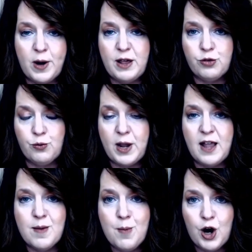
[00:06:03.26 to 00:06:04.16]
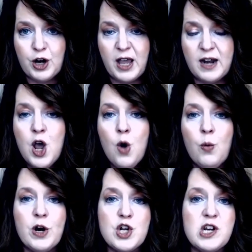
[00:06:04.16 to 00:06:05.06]
twenty-three in the market,
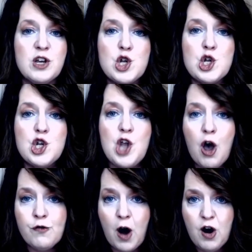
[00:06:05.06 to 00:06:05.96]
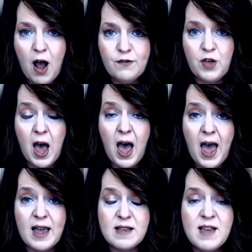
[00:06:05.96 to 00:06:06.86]
we are still so far off the
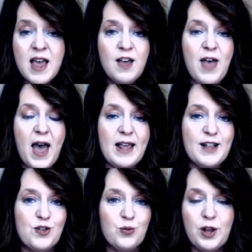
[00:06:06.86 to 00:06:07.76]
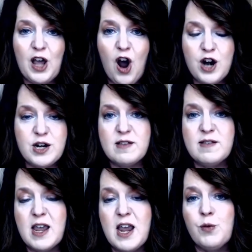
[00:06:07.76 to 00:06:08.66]
highs that it's really hard to
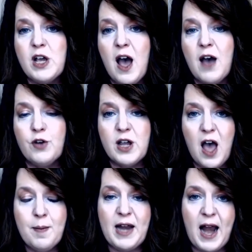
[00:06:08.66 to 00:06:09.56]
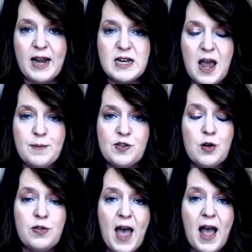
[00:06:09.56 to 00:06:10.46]
see a recovery coming anytime
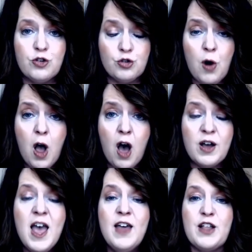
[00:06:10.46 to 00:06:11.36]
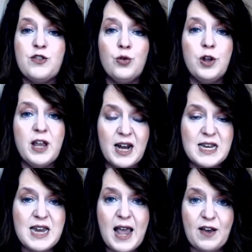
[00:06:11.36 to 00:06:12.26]
soon that strong. That's really
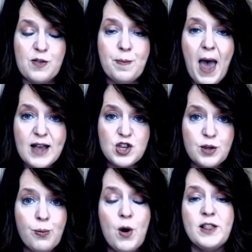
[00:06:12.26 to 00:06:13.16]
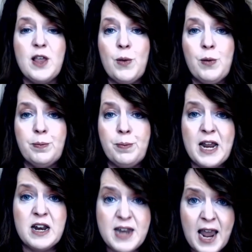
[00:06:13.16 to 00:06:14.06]
going to take us past the point that we would
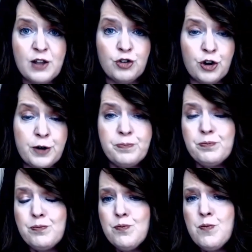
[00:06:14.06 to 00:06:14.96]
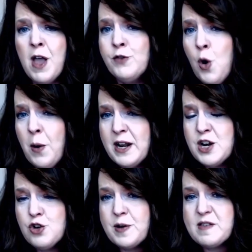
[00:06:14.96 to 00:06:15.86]
be in a danger of going
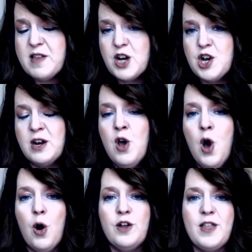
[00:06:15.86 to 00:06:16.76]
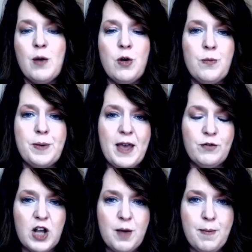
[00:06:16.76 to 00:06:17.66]
into recession, or that we would be
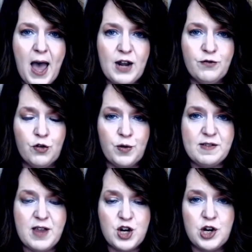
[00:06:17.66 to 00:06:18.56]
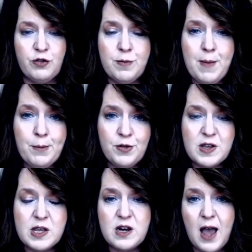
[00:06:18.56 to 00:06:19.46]
able to come out of a recession.
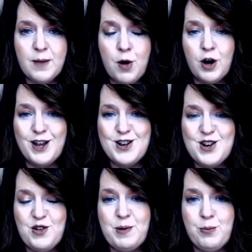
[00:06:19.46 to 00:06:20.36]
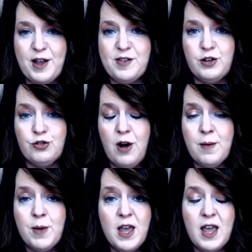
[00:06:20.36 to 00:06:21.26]
Remember the stock market during President
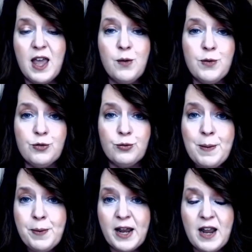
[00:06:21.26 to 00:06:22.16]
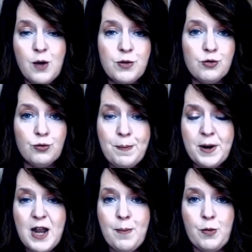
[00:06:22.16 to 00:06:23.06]
Trump. It was ripping. It was
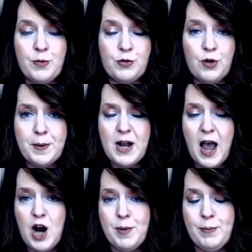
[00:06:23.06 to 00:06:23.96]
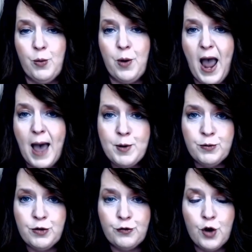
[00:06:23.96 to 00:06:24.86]
ripping up. It was ripping higher. People were
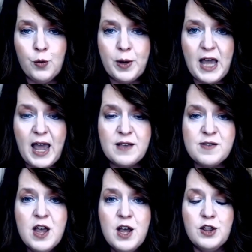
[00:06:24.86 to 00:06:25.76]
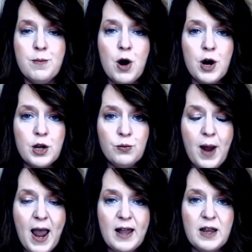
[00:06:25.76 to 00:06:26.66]
happy with their four oh one Ks. The market
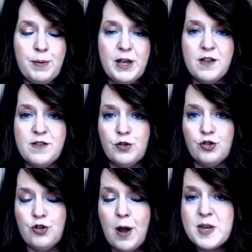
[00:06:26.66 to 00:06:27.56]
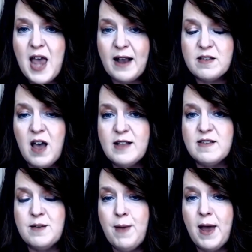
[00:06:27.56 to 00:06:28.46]
rallied because of the Trump tax
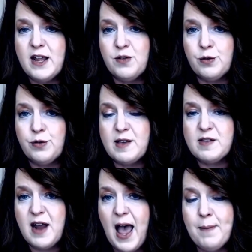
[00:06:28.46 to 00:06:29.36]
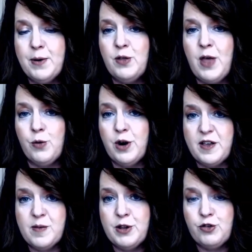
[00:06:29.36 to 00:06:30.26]
cuts and many other things that happened that were
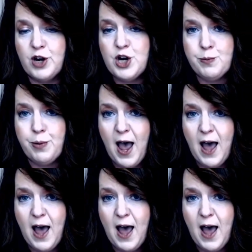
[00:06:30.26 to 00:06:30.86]
his administration